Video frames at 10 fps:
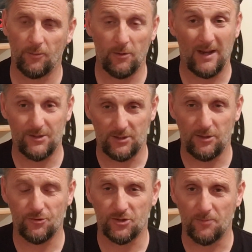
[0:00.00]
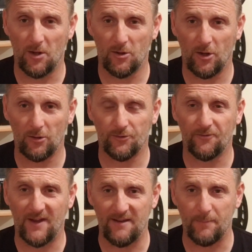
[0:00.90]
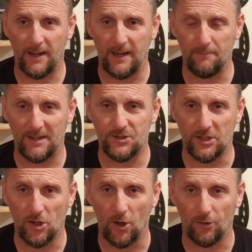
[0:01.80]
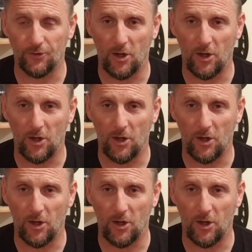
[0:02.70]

We actually use the small coils, the 5x8 magic coils,